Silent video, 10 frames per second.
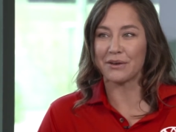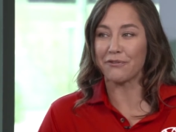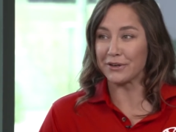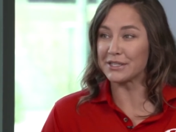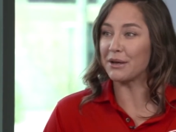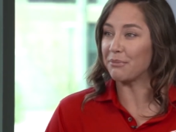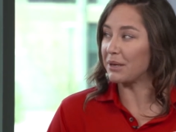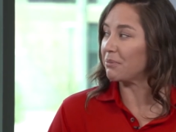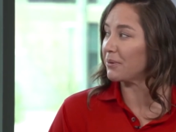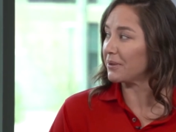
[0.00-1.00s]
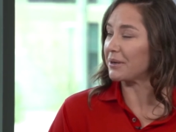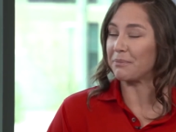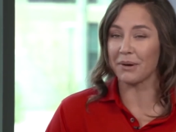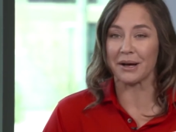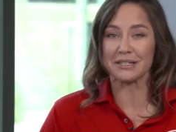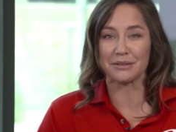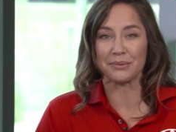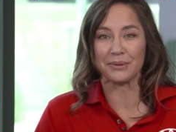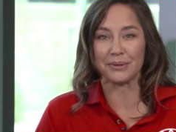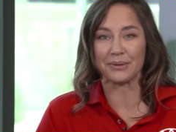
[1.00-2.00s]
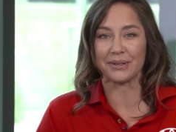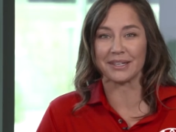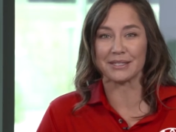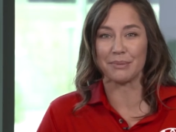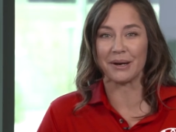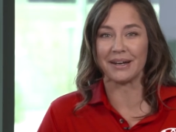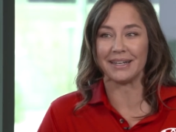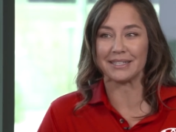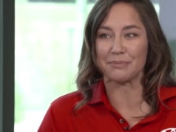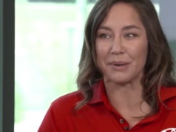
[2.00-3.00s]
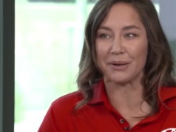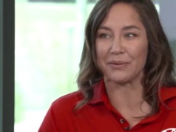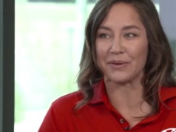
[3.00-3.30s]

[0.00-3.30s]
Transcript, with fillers: for some people, an impossible experience, but